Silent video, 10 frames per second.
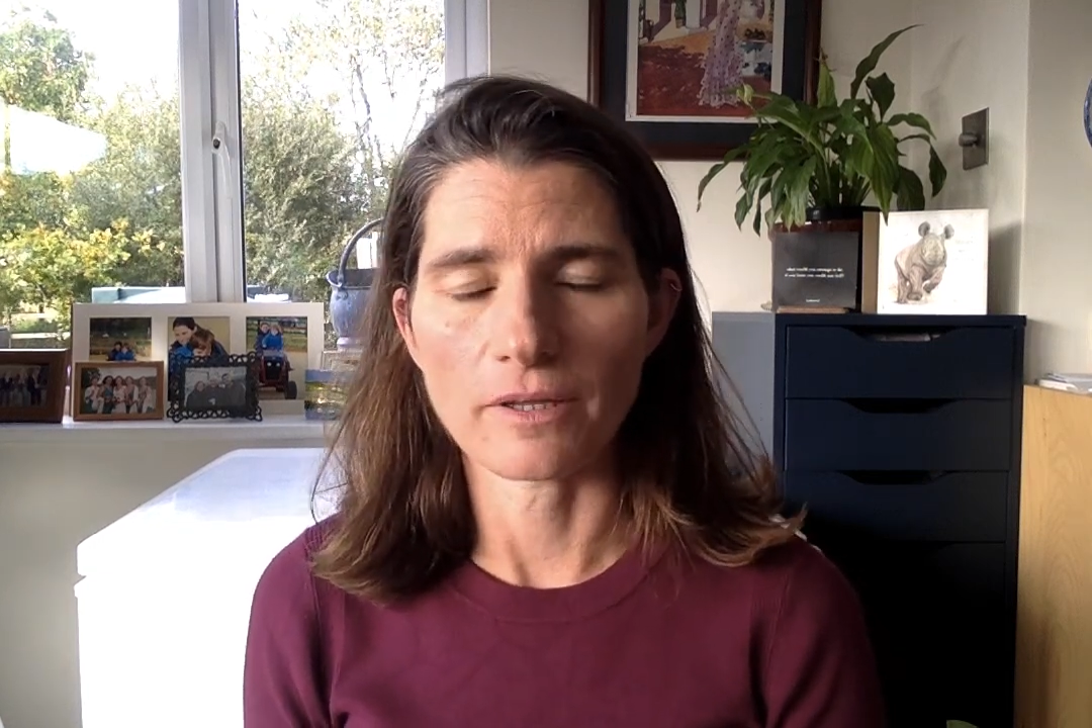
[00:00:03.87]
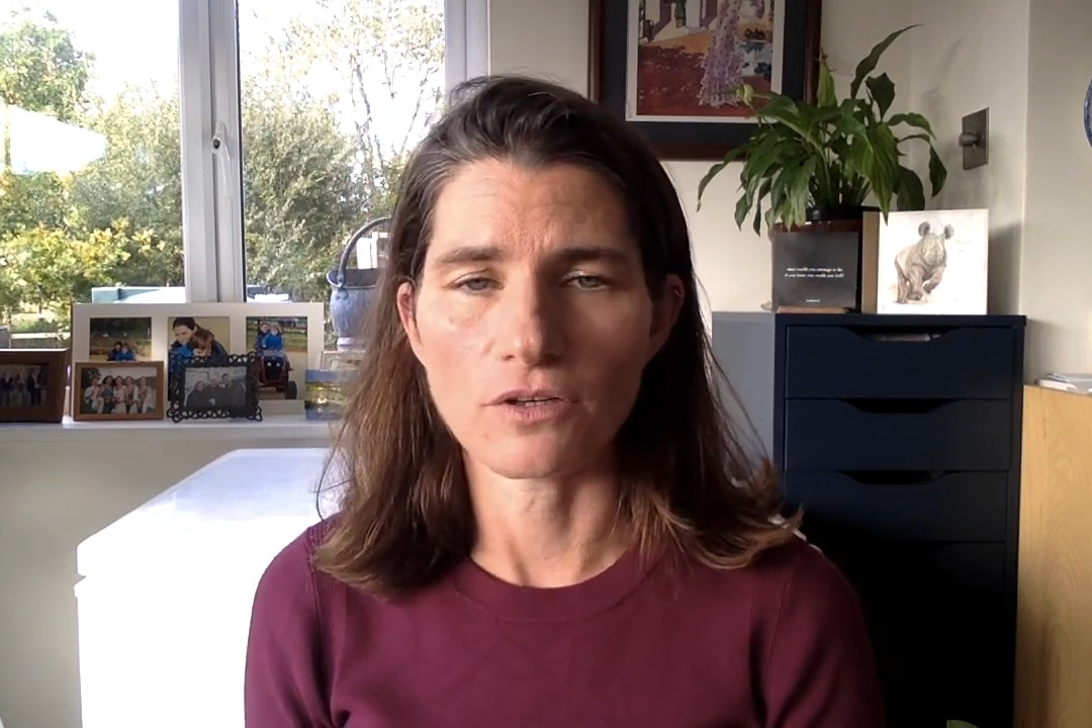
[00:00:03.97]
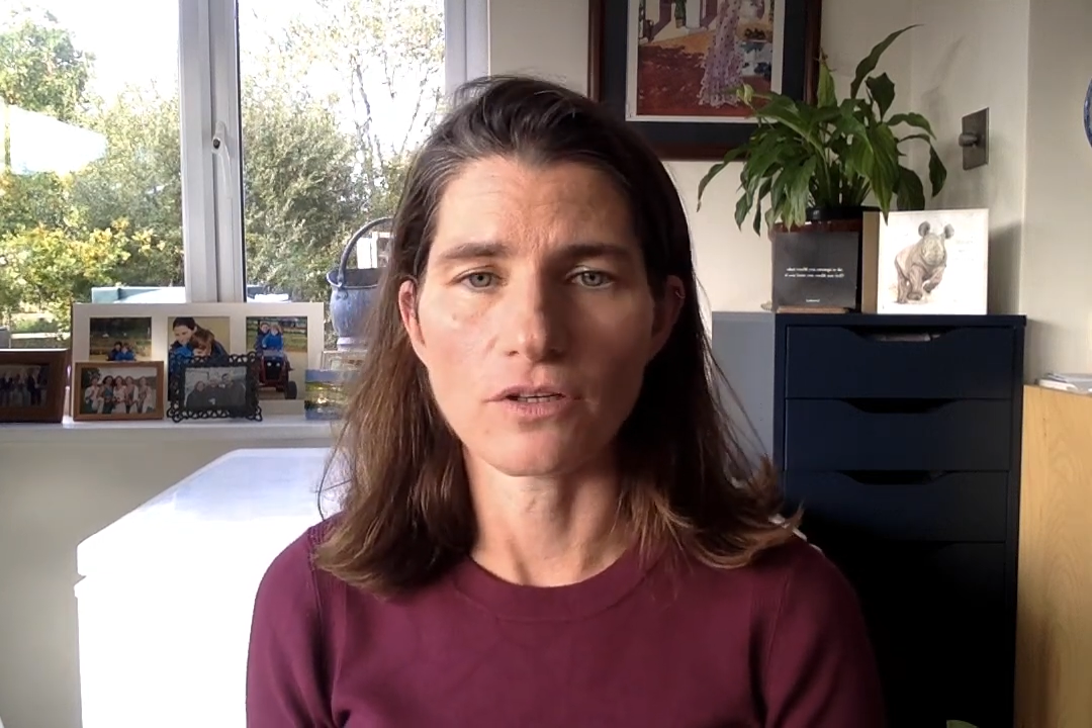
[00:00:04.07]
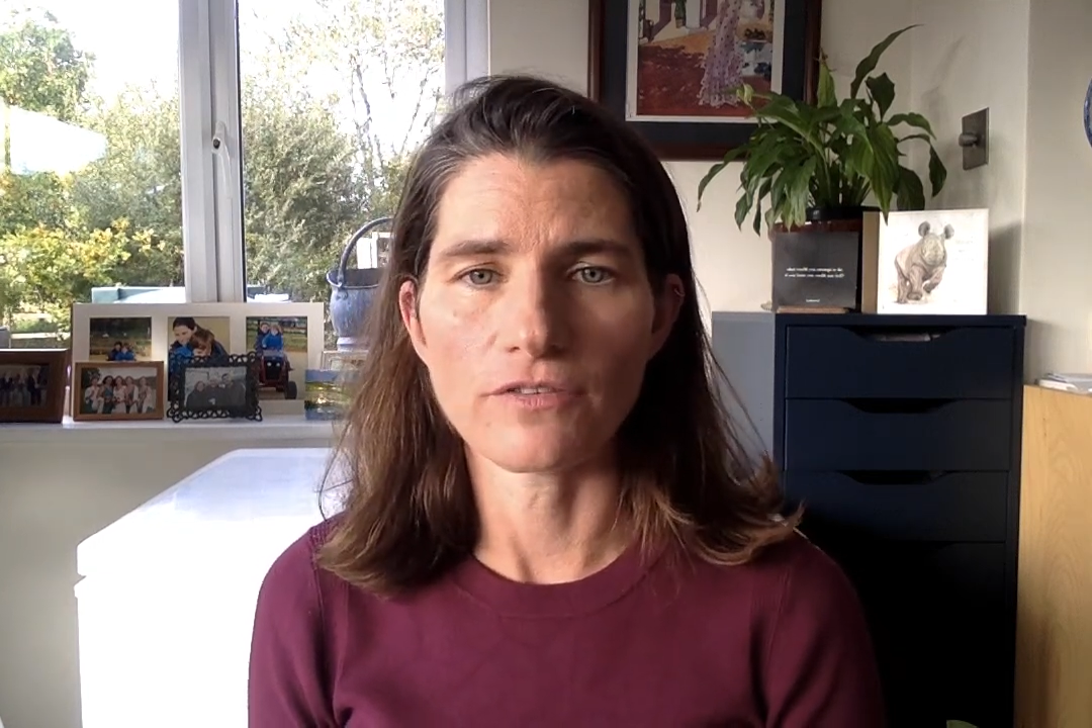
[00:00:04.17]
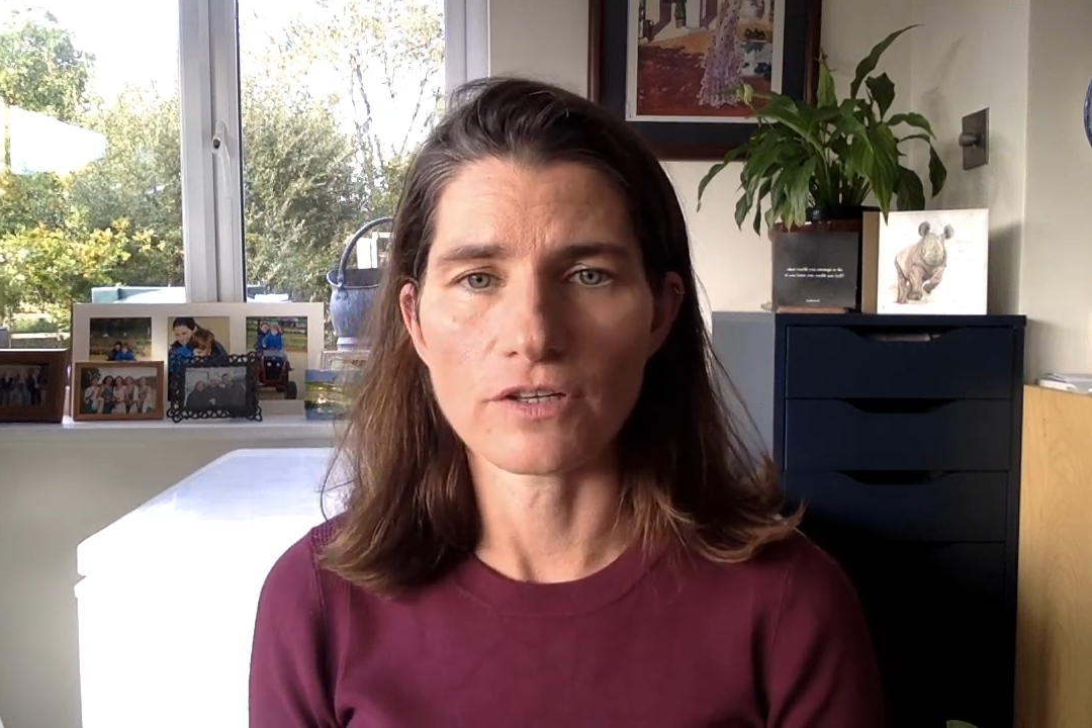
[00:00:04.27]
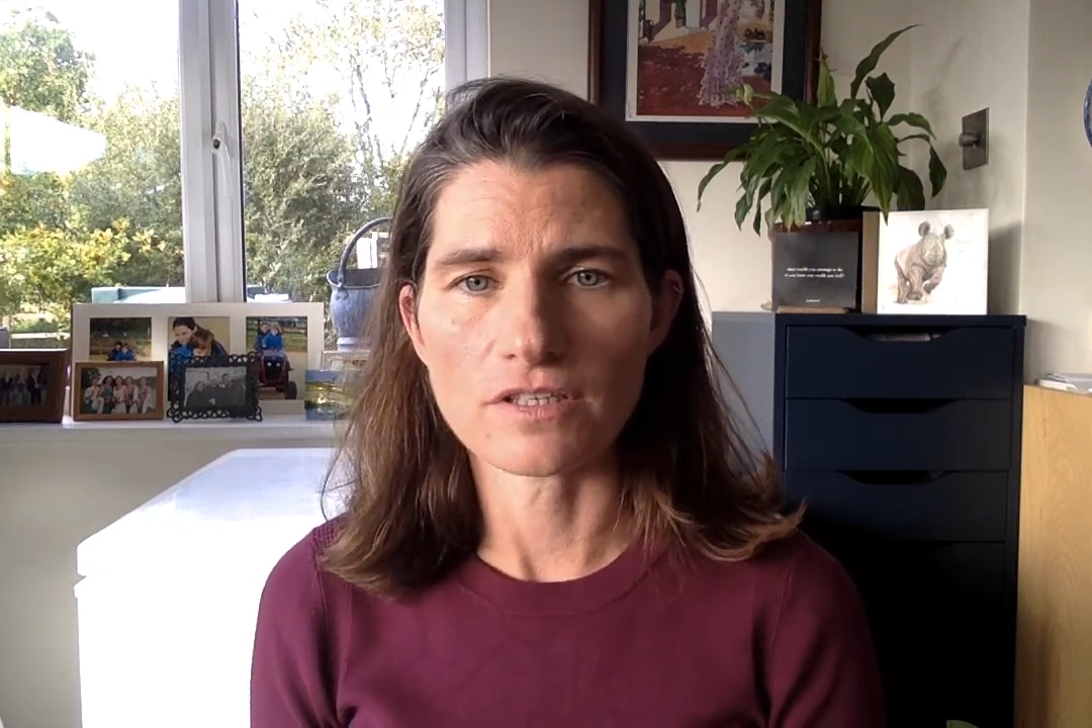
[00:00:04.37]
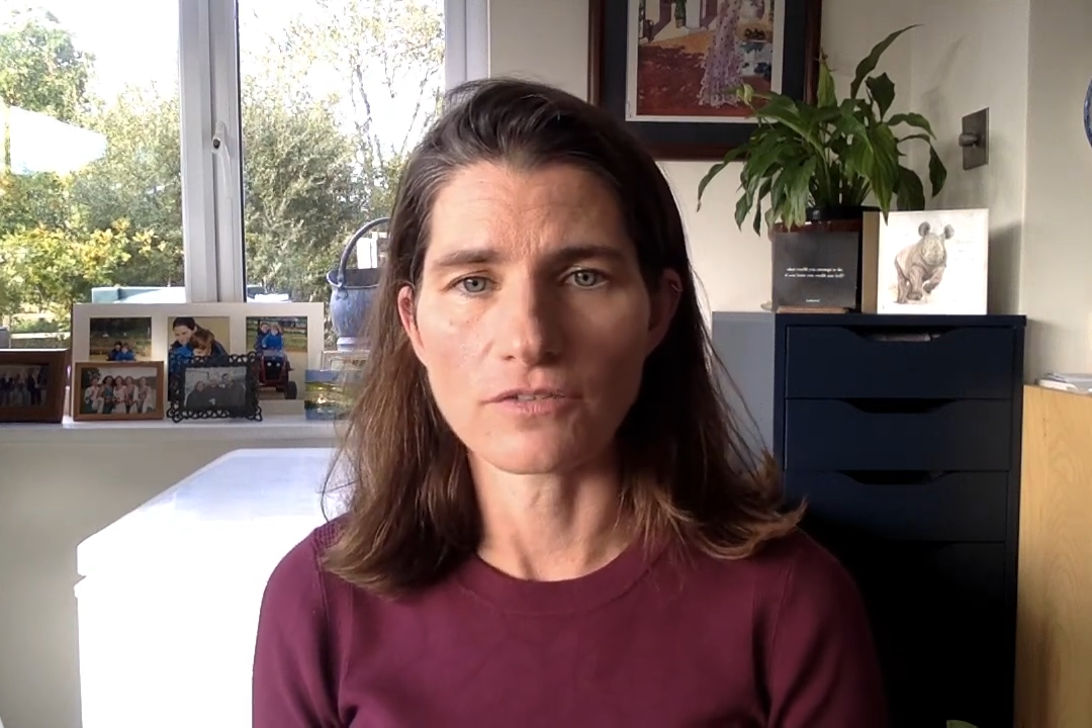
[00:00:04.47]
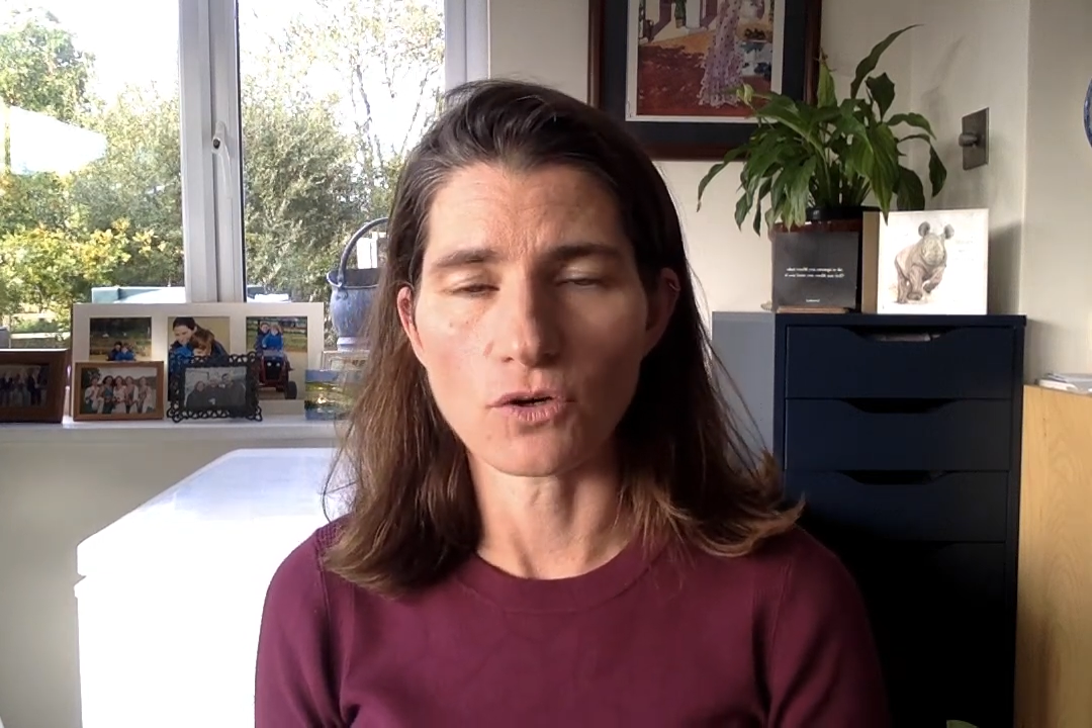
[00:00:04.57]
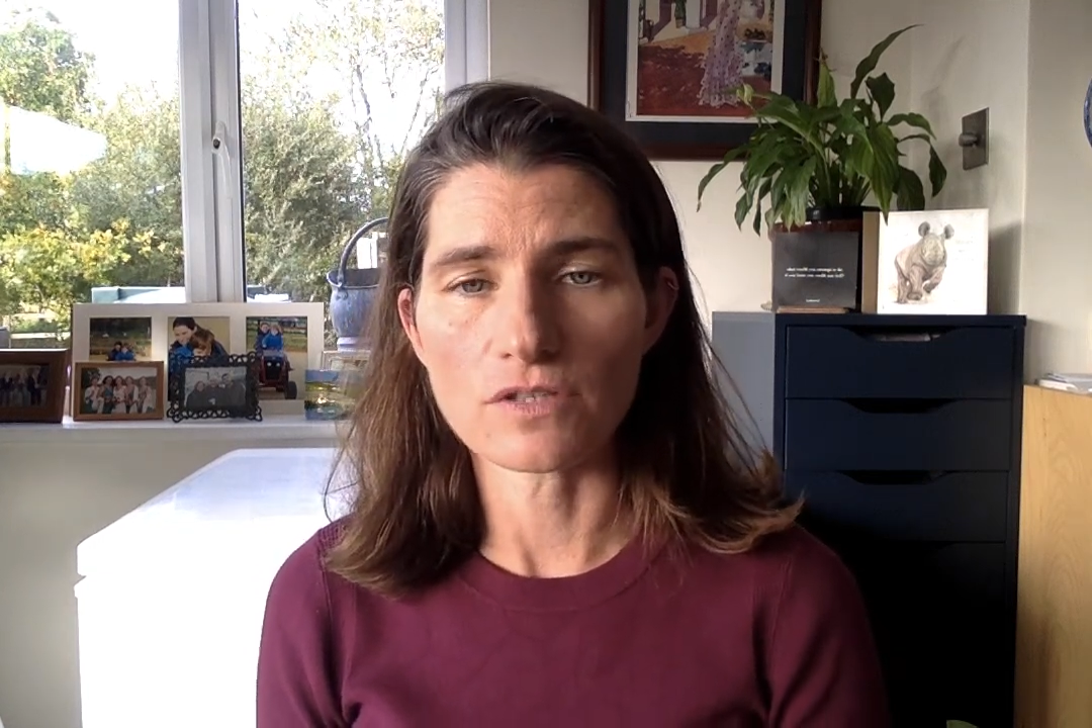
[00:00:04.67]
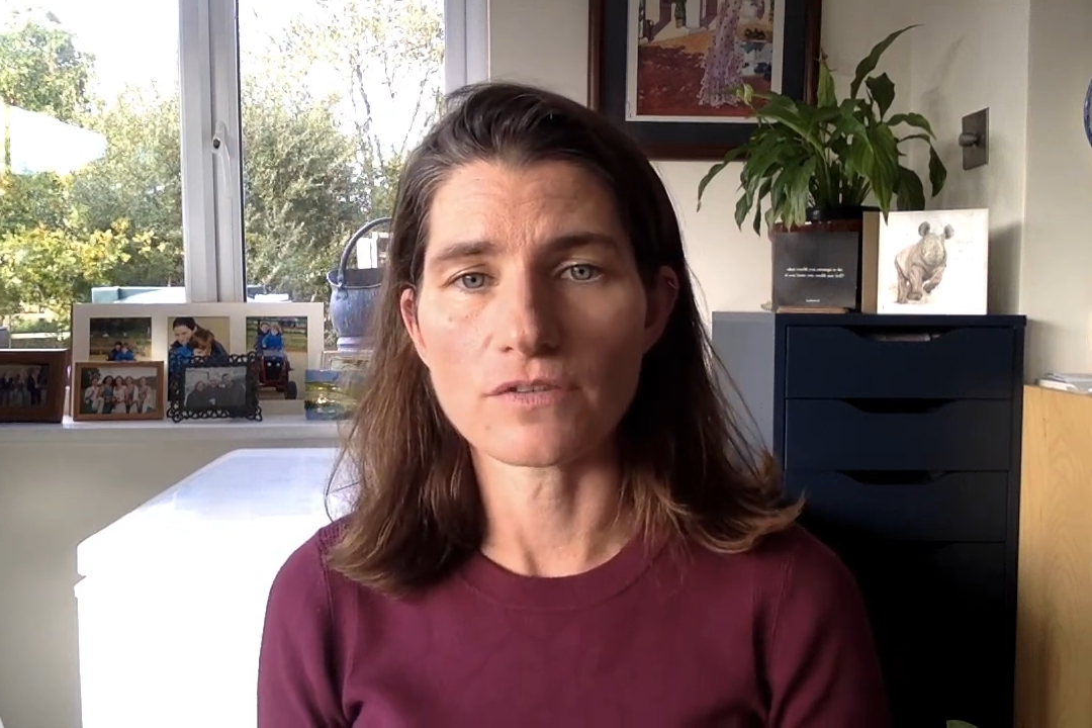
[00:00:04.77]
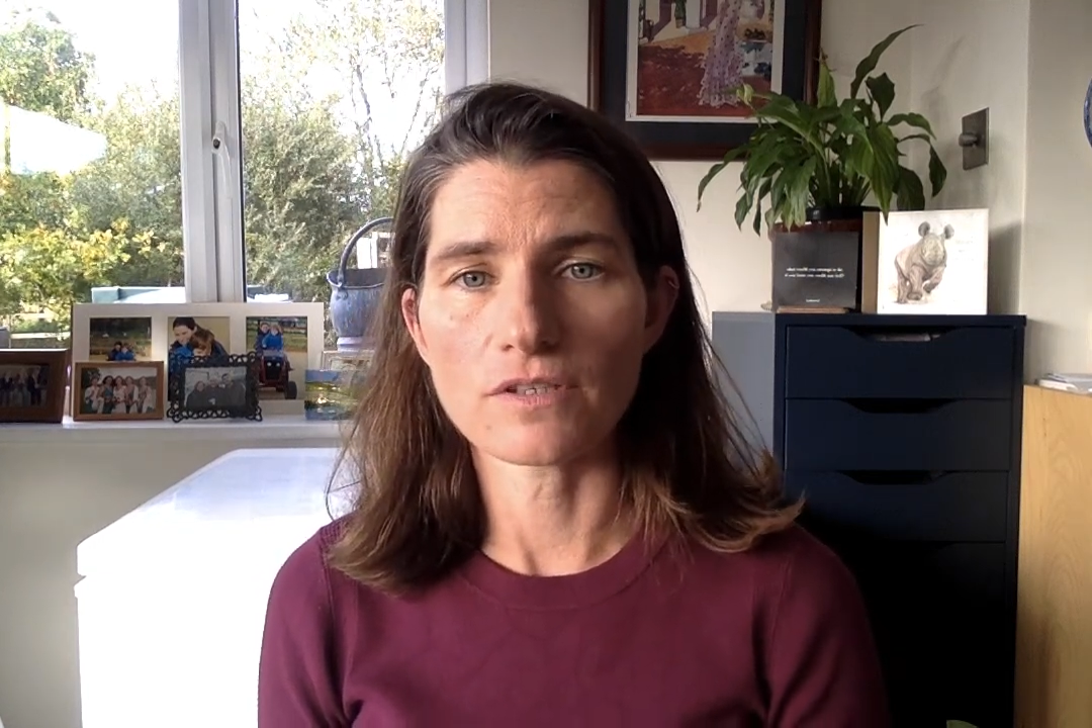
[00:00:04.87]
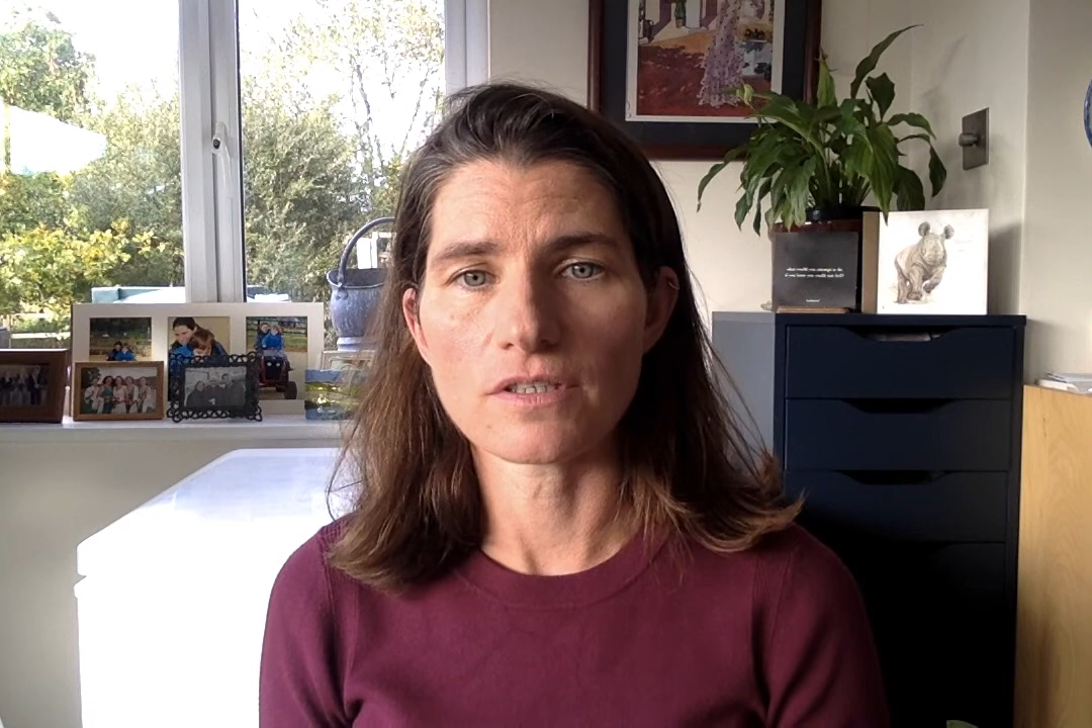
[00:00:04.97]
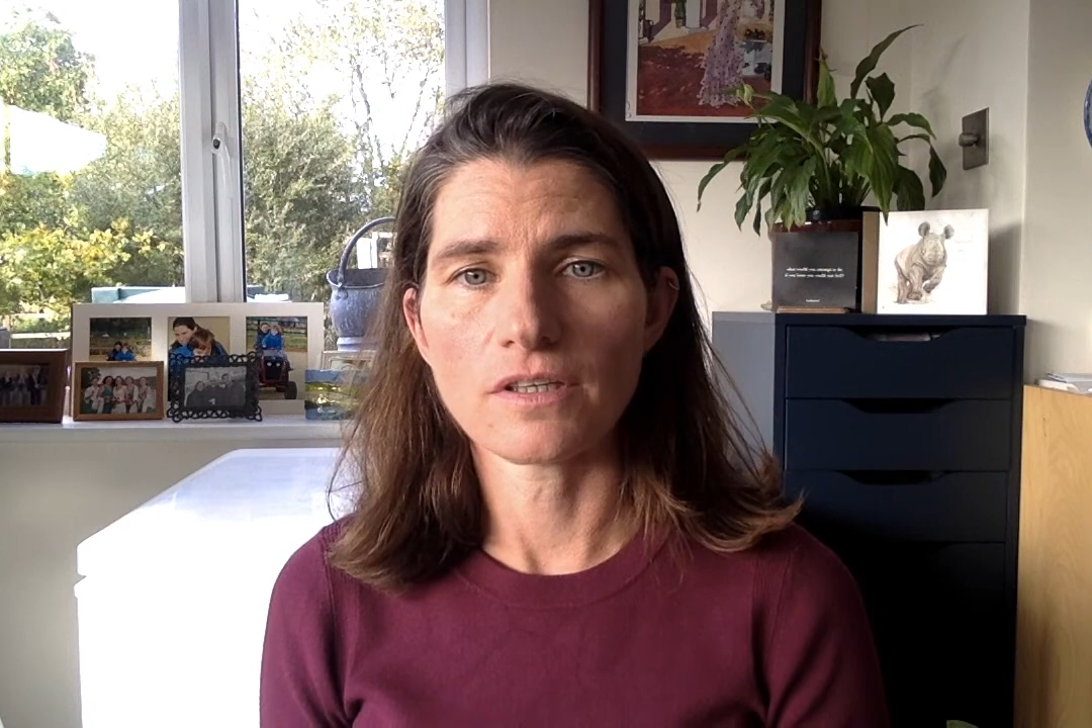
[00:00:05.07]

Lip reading: at the University of Oxford